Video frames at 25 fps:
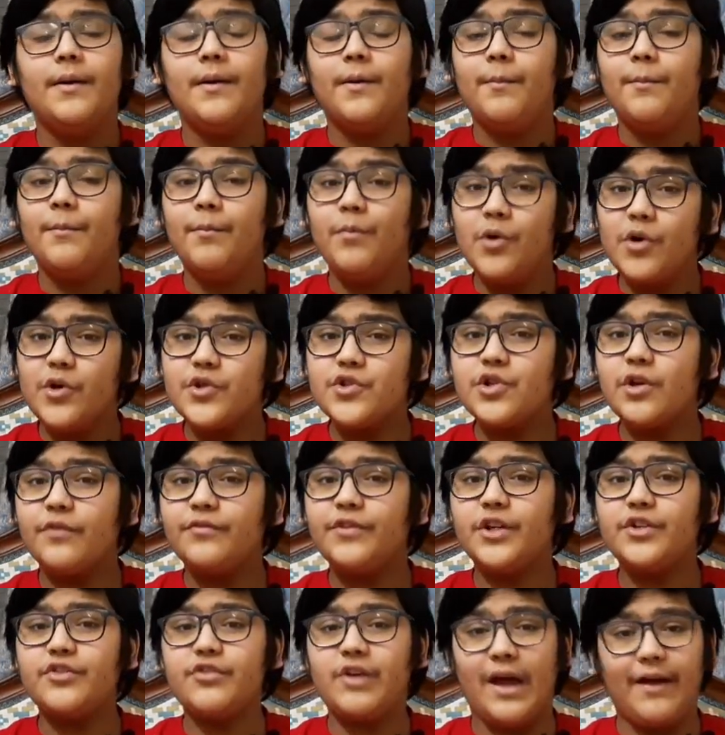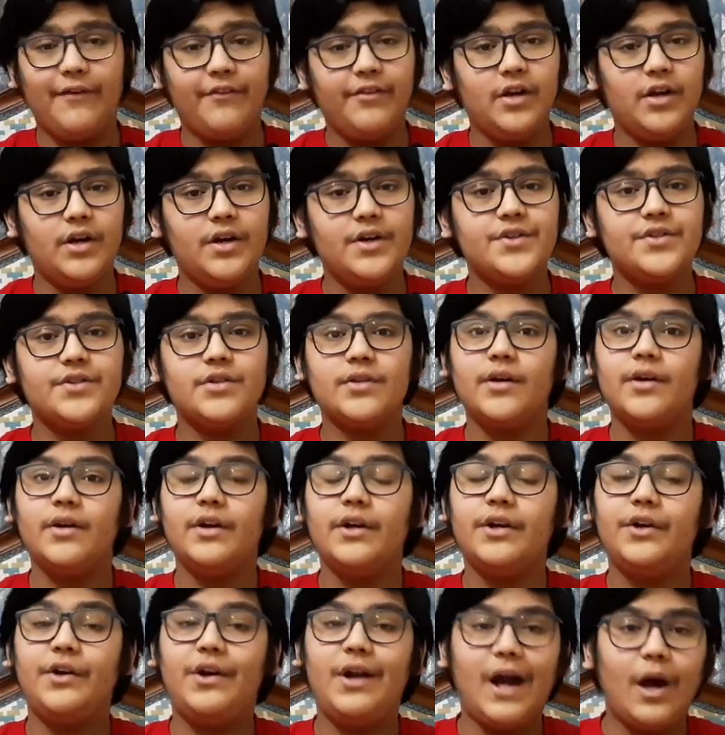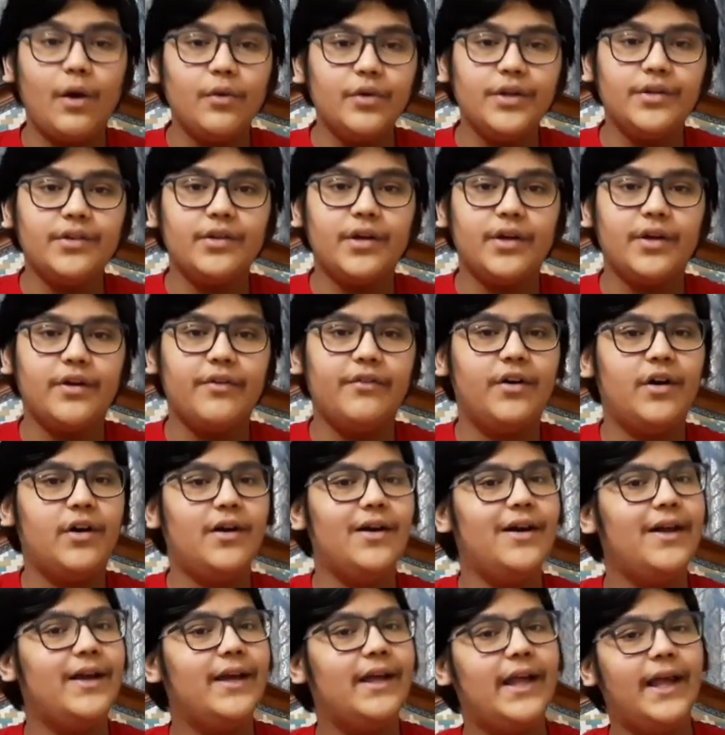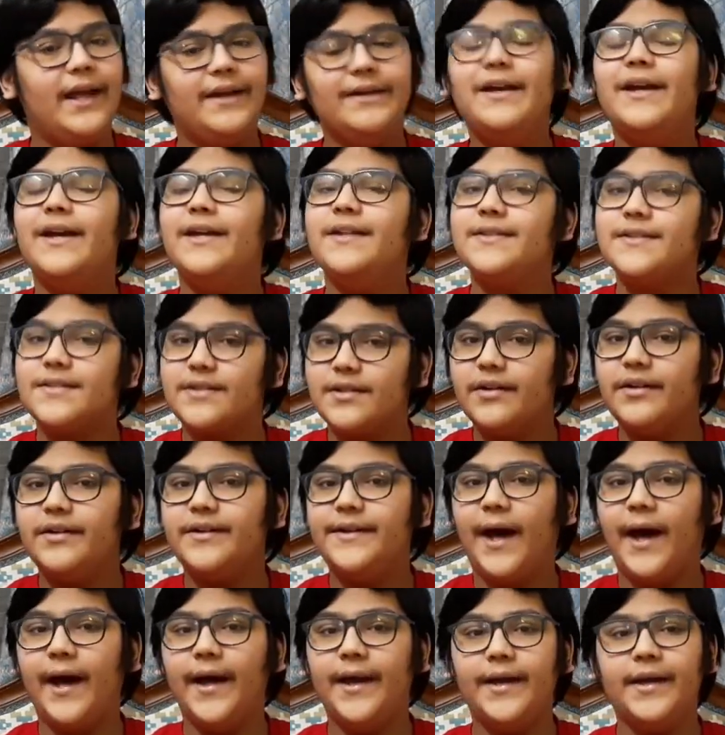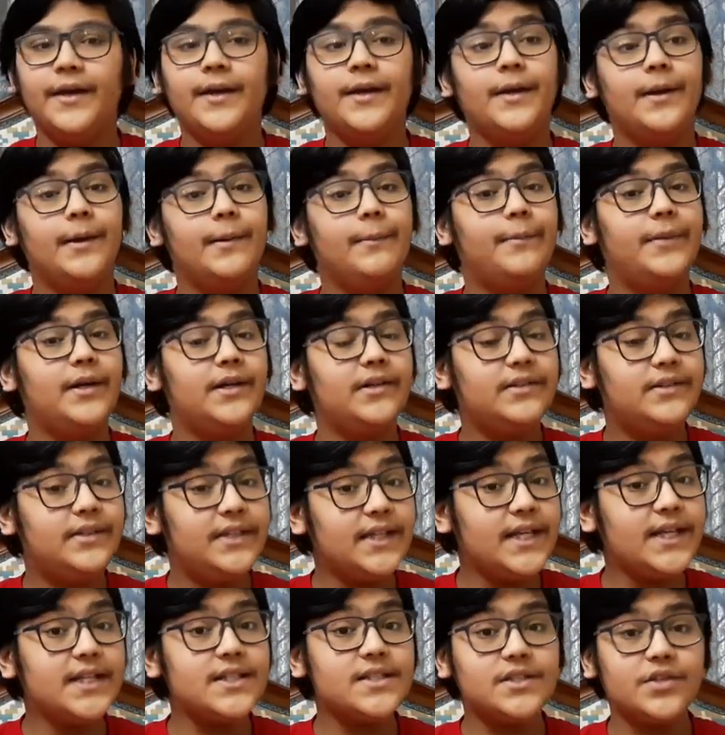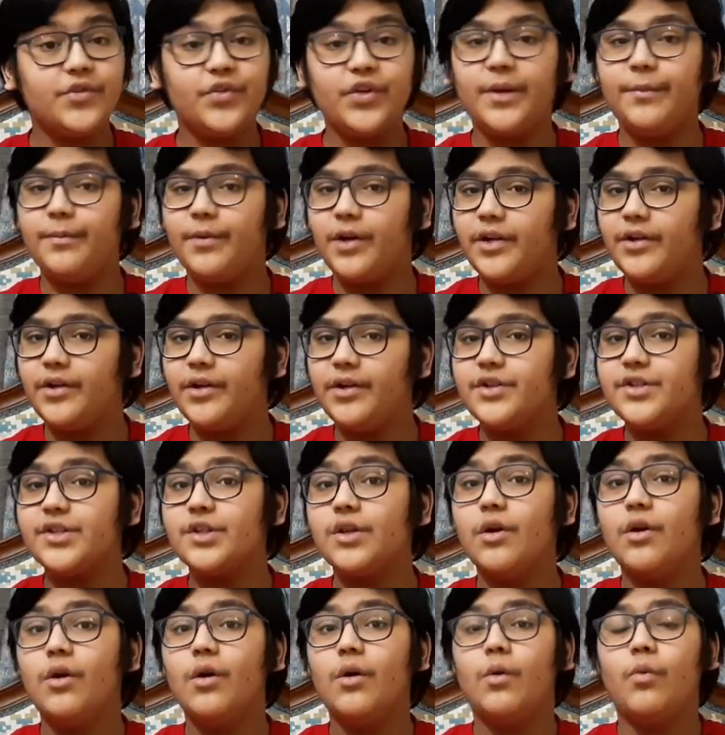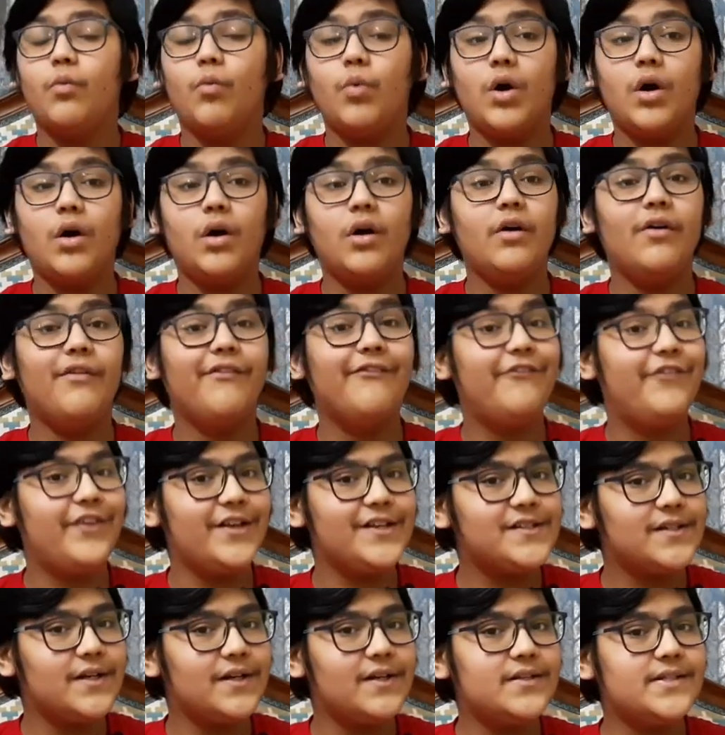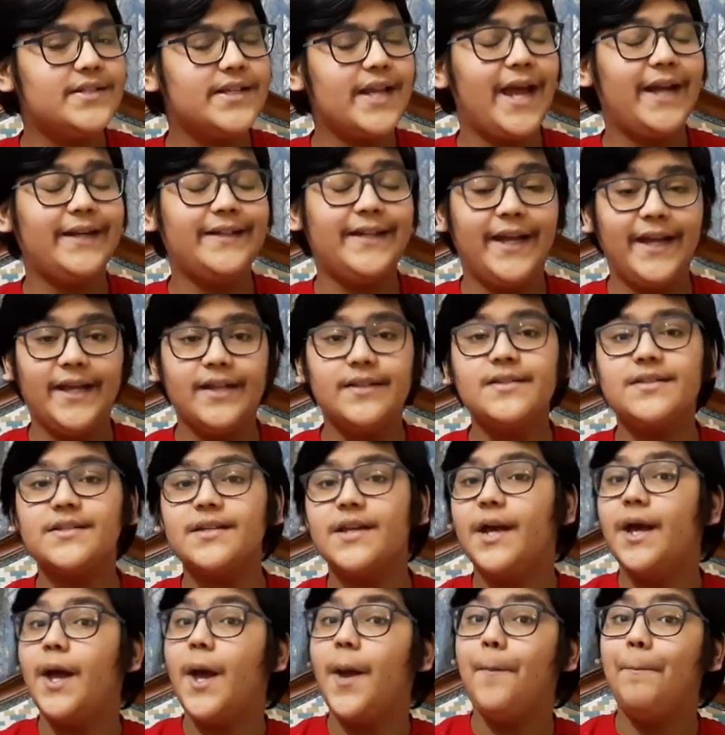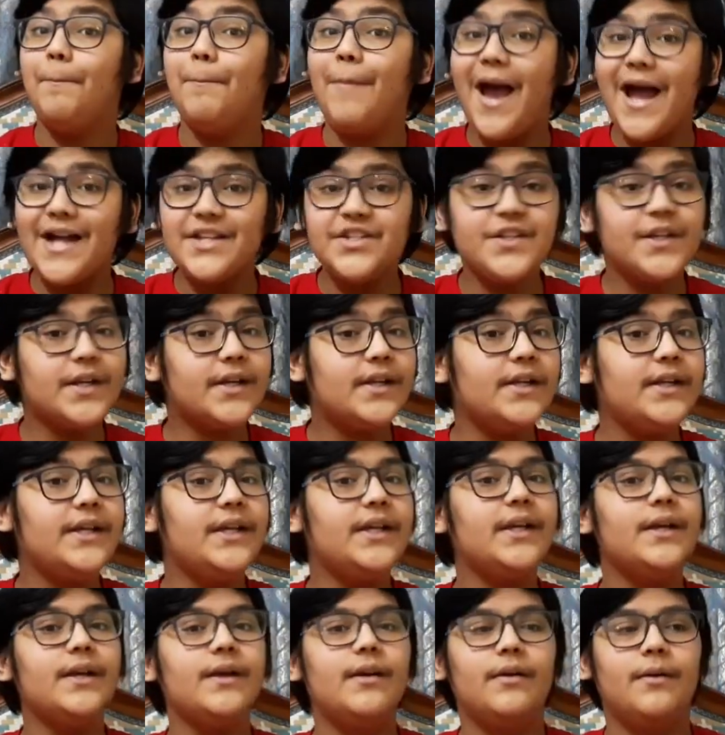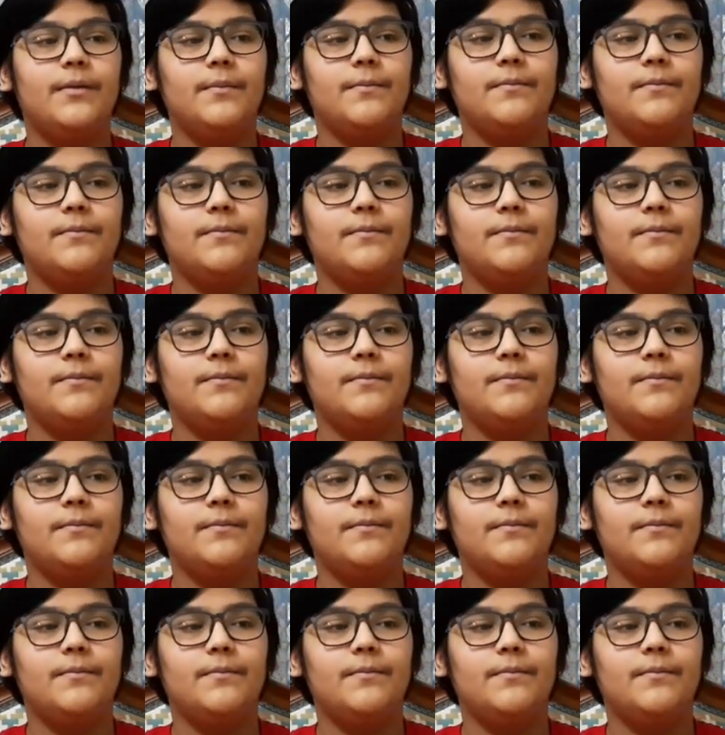most of the travelers drown in the river and hence die. But these three brothers were wizards and hence magically